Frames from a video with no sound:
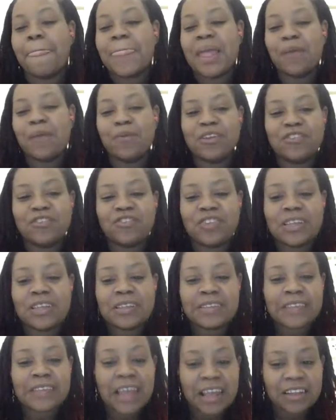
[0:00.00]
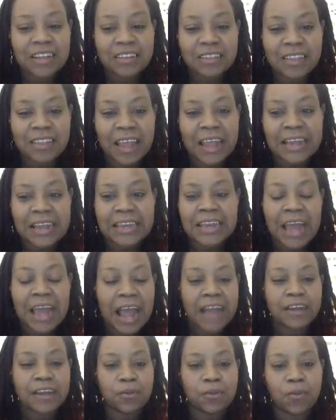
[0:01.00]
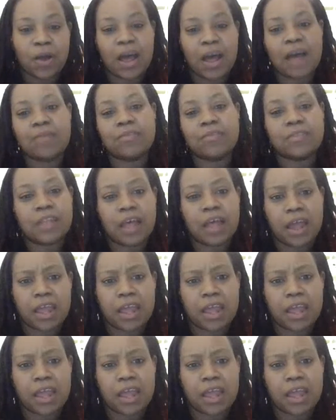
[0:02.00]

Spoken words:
And when she said like 91, I was